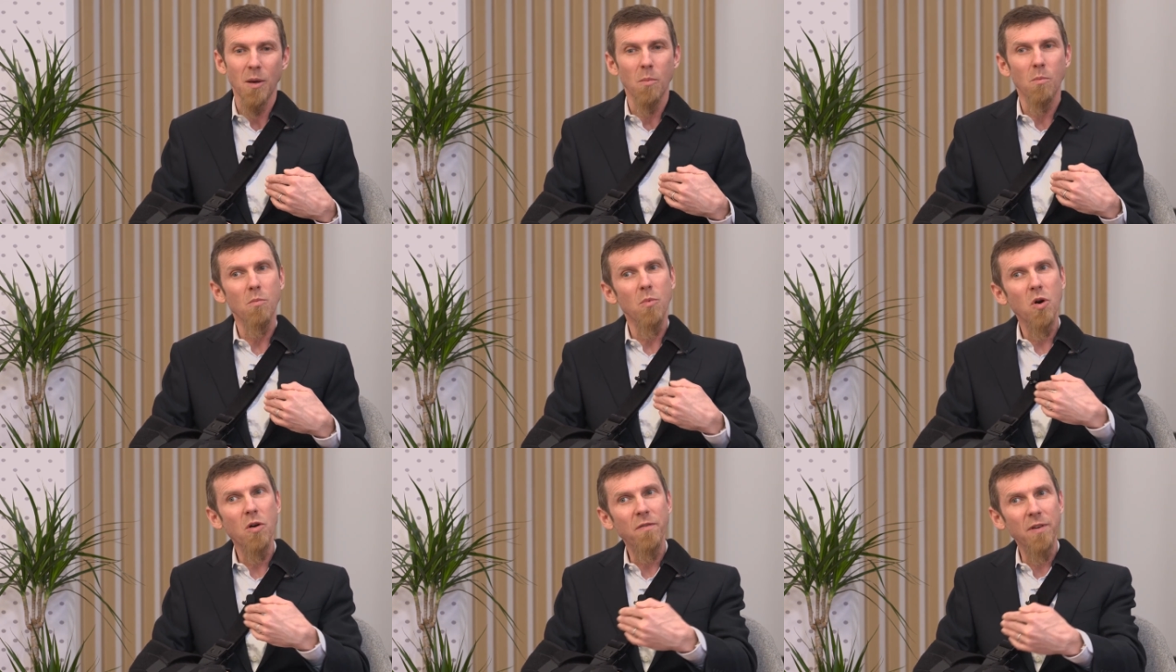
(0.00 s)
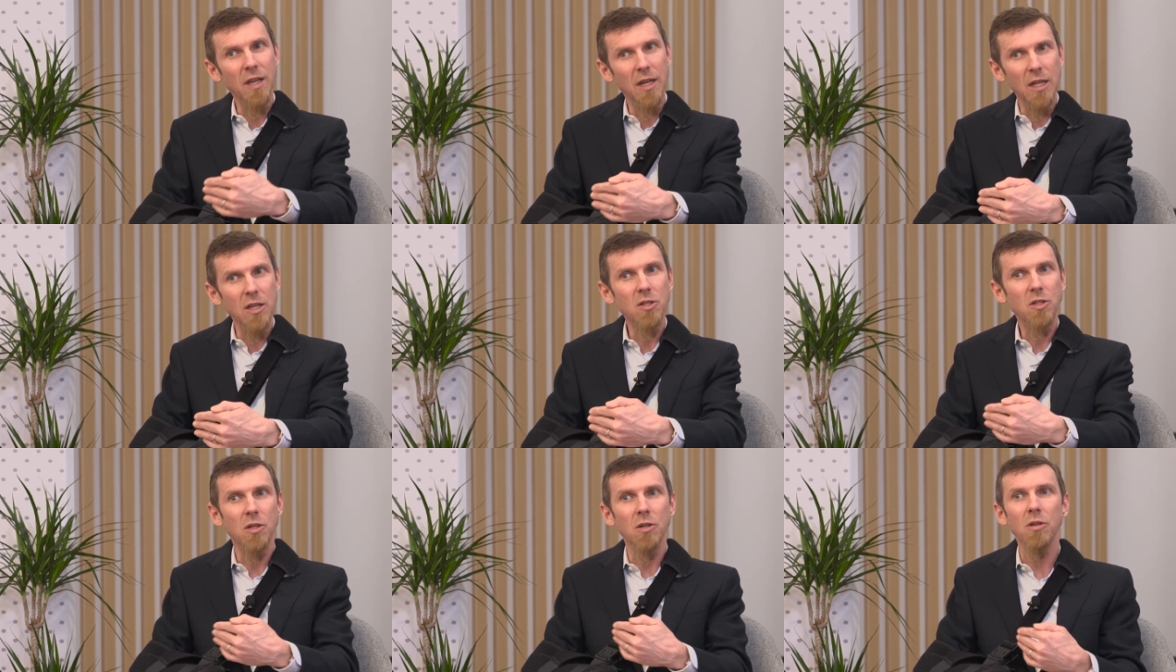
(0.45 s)
Moving
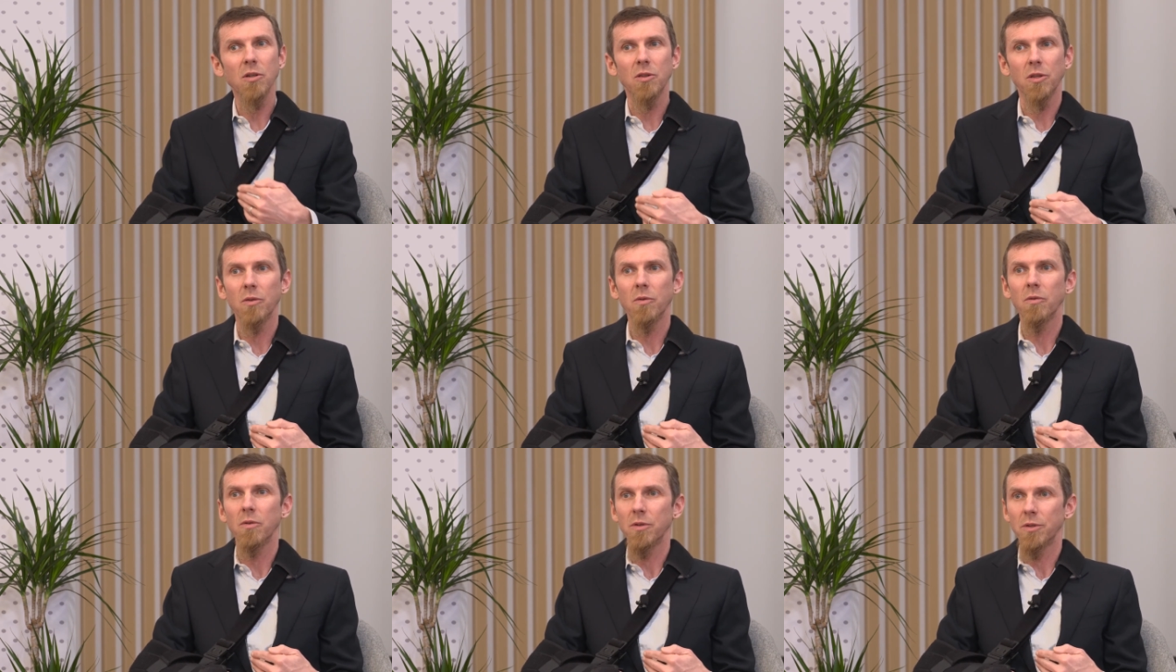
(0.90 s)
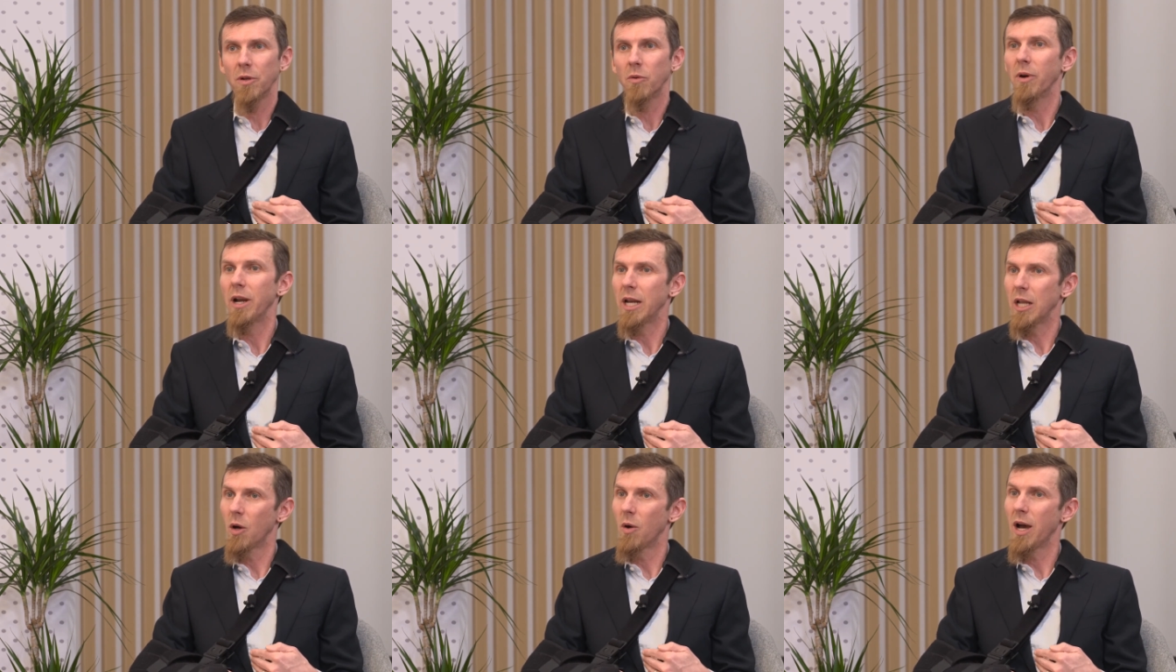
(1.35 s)
into the, the
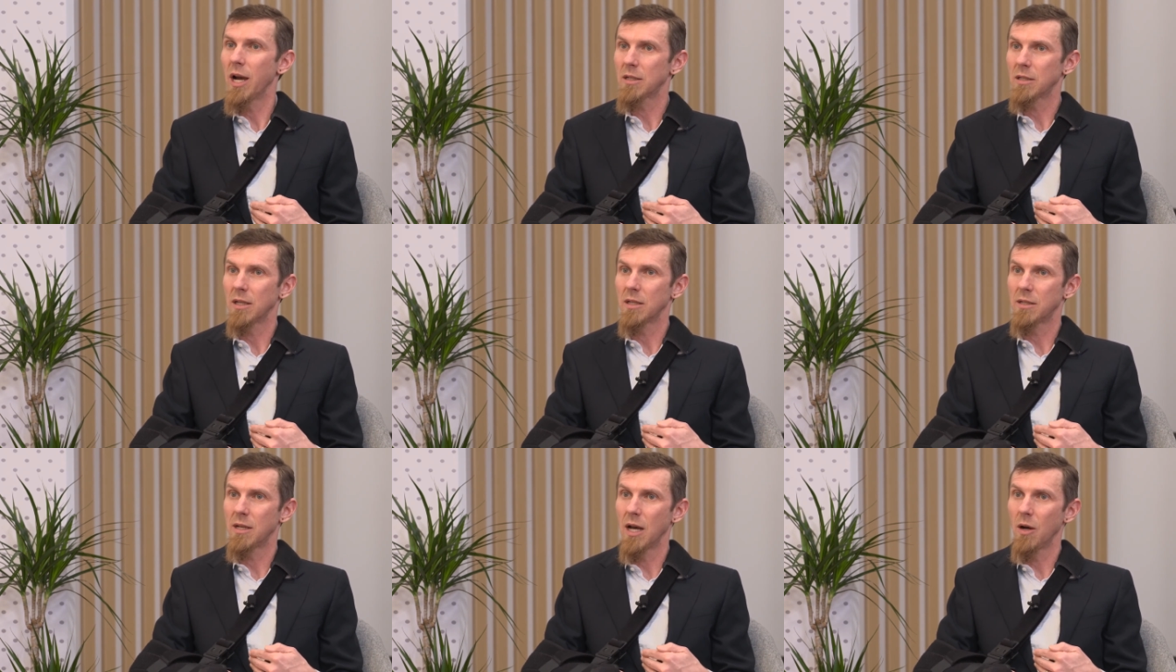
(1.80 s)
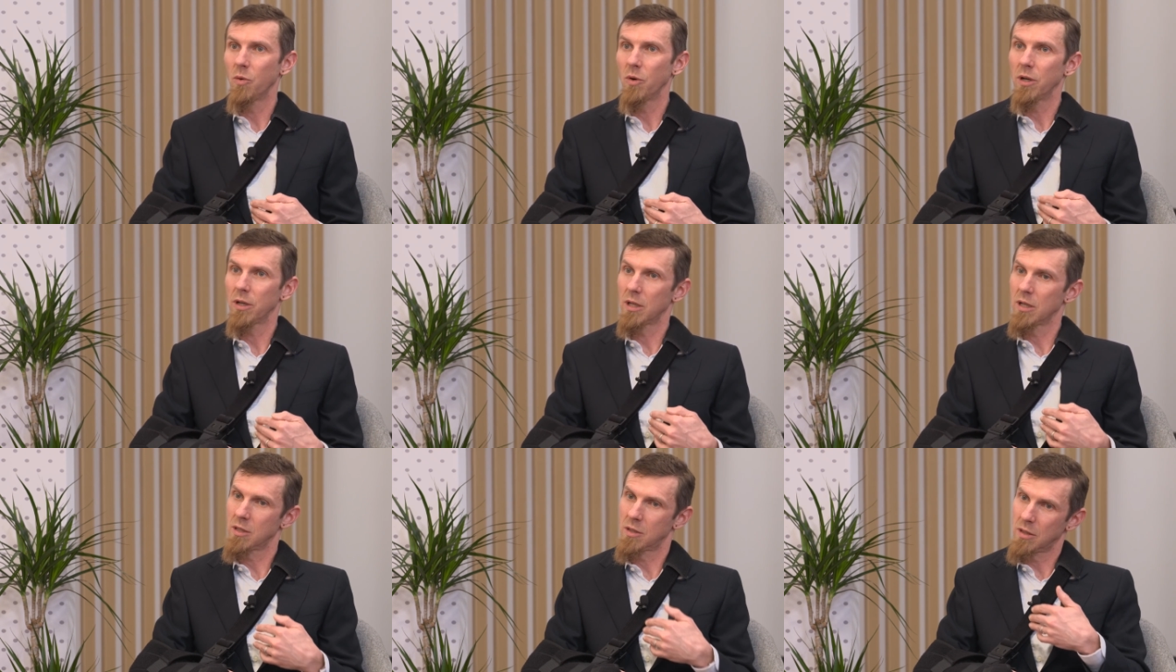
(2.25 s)
radio access
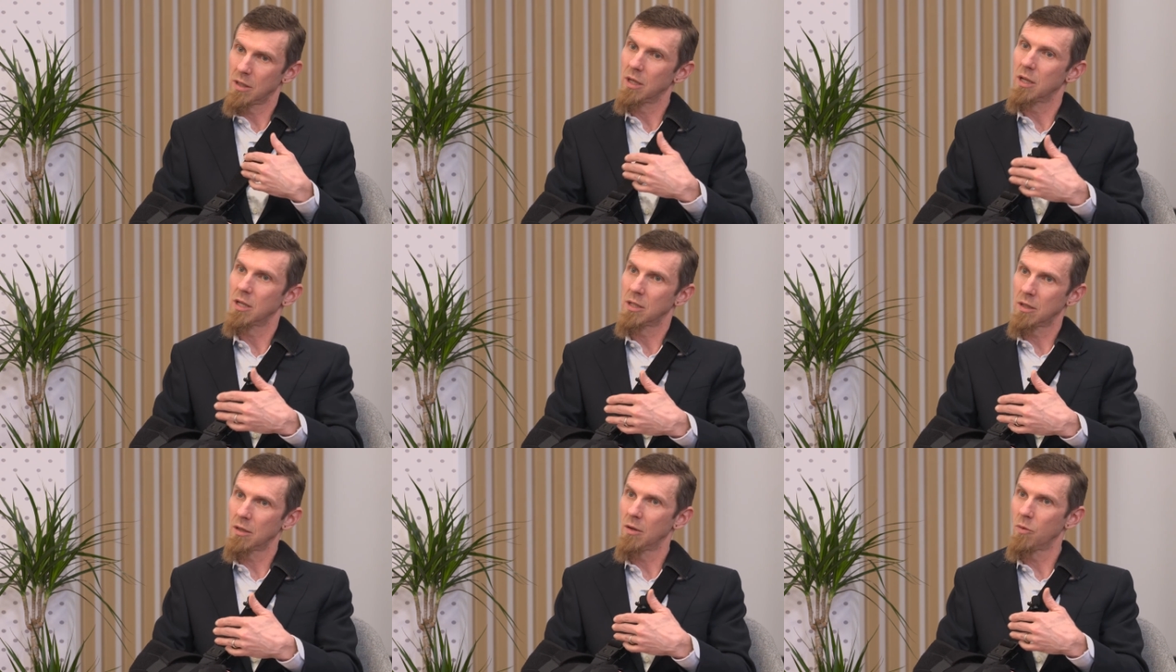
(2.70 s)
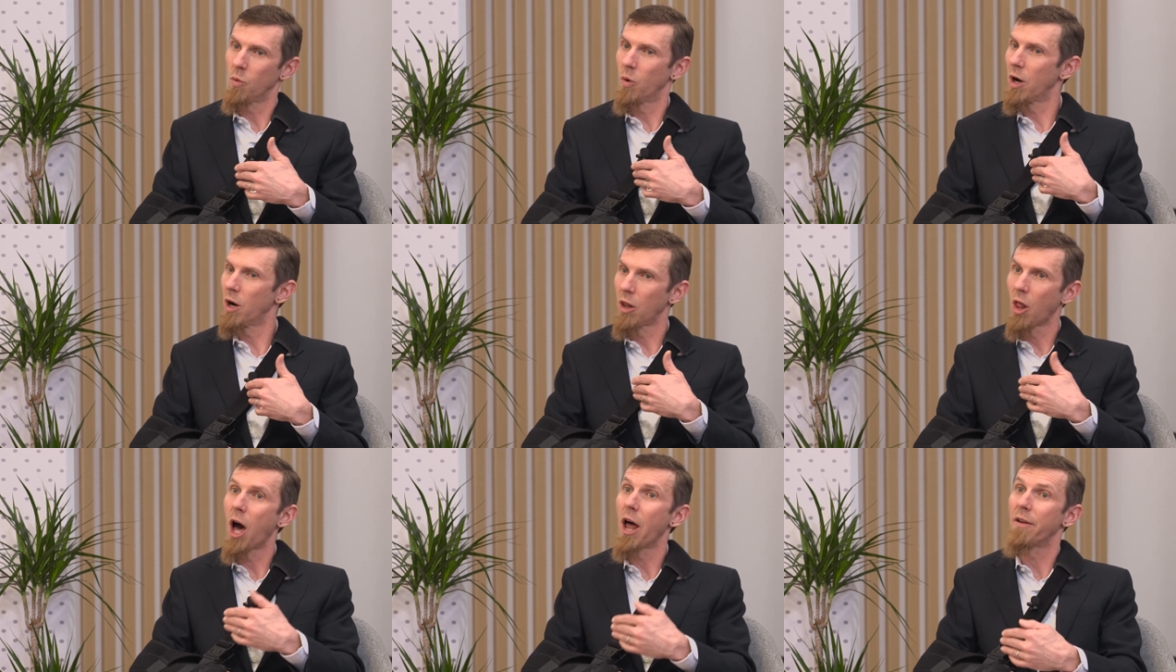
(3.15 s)
network is, is
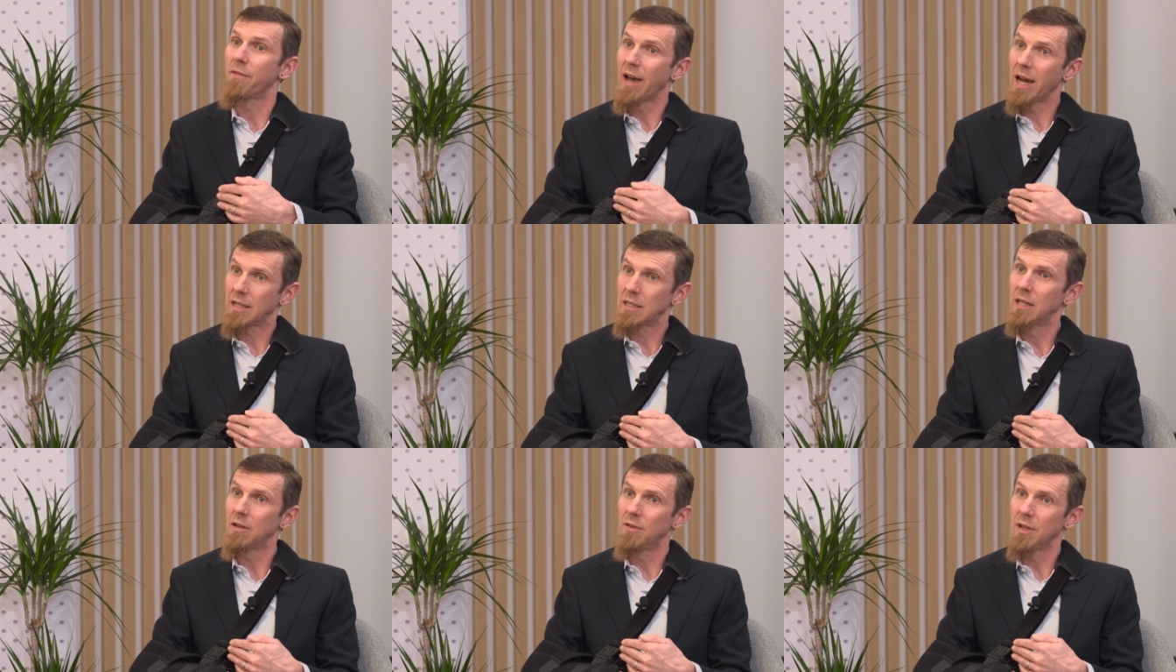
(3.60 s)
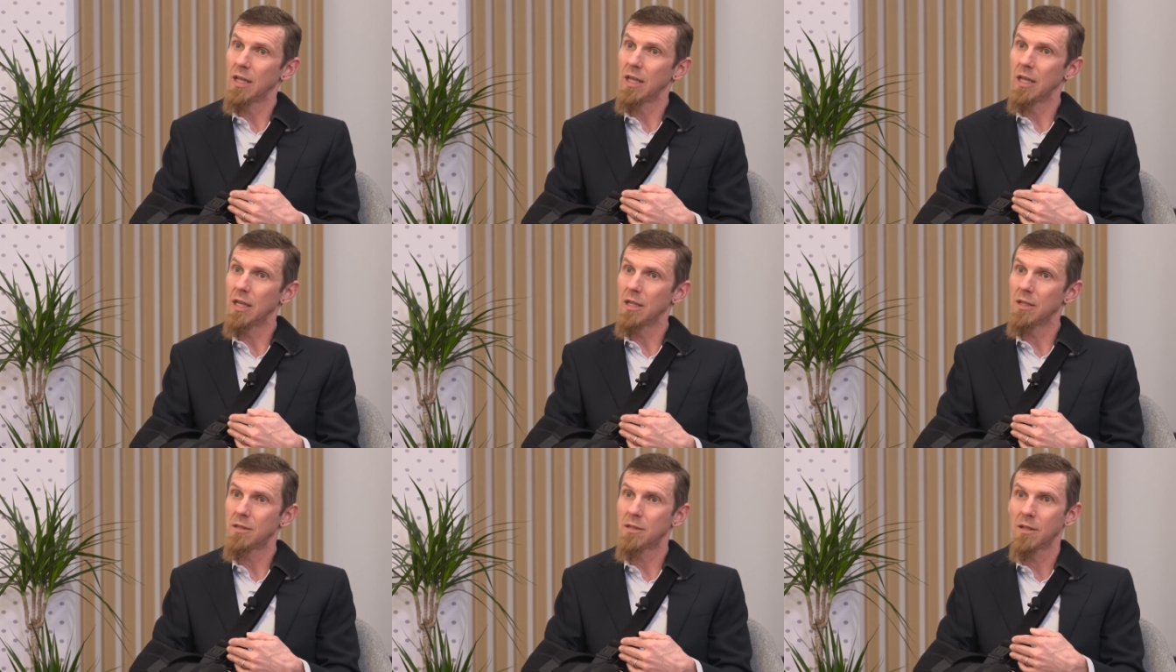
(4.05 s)
where a lot of
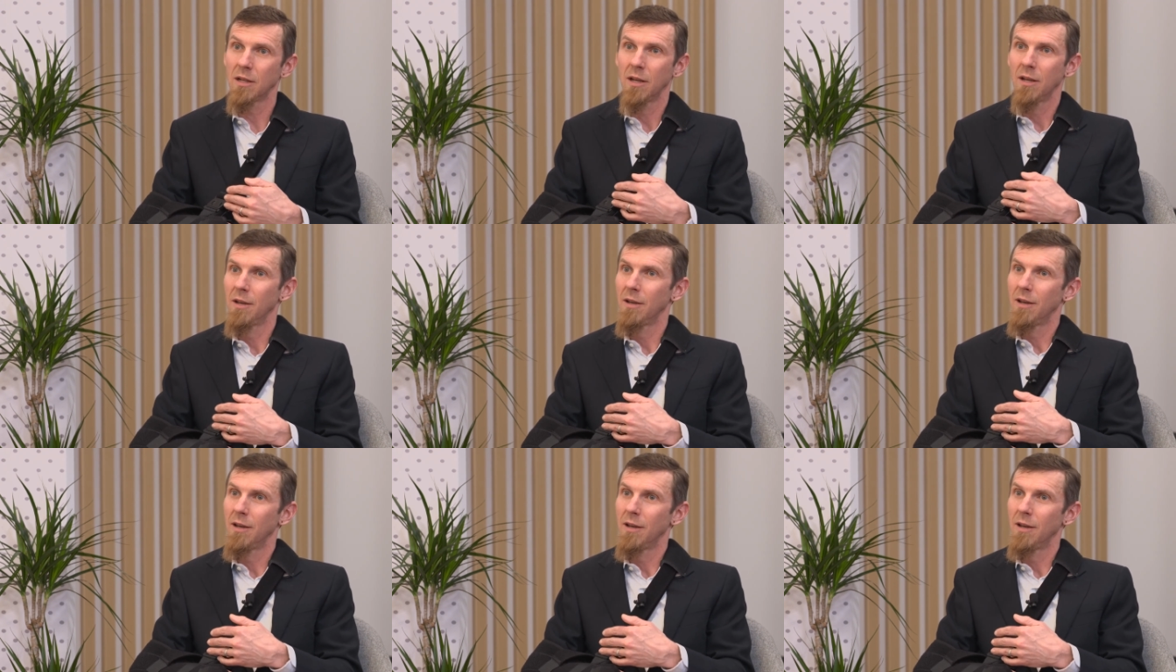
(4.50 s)
activity is,